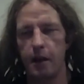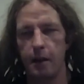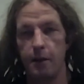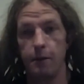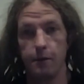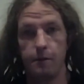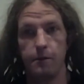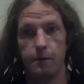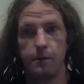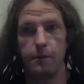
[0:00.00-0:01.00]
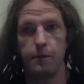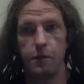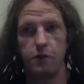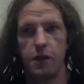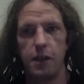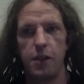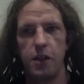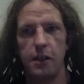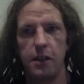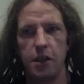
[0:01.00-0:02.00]
of
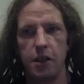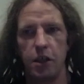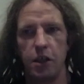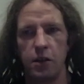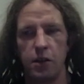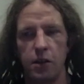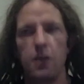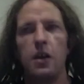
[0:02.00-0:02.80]
strategic decisions